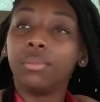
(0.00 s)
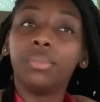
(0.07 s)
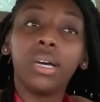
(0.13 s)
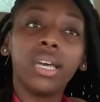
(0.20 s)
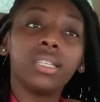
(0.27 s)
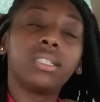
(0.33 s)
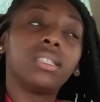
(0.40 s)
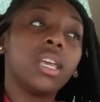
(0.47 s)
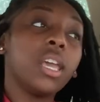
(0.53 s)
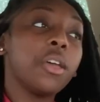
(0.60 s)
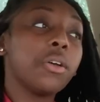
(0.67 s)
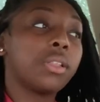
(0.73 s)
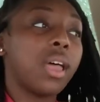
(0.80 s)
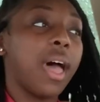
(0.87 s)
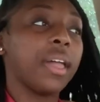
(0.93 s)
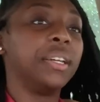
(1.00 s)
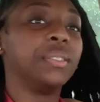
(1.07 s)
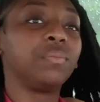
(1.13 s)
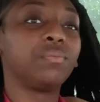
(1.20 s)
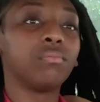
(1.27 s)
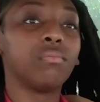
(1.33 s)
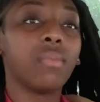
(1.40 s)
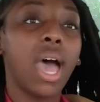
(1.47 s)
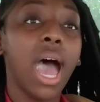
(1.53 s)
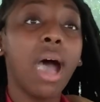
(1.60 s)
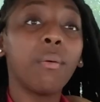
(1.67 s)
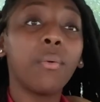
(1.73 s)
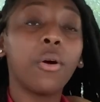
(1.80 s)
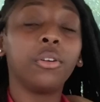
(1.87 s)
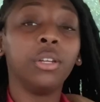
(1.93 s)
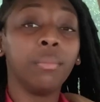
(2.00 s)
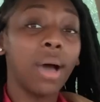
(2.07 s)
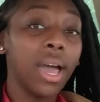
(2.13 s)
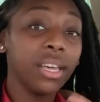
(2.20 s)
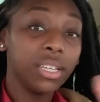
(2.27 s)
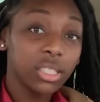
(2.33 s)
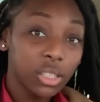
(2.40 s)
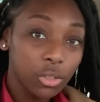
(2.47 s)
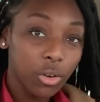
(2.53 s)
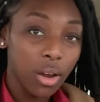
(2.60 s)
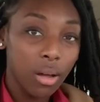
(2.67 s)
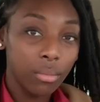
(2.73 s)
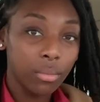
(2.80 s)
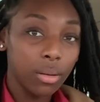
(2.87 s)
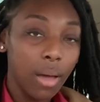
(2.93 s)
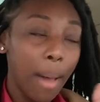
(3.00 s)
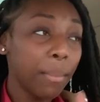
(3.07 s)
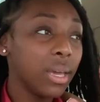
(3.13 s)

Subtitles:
But still, like, I wanted my Instagram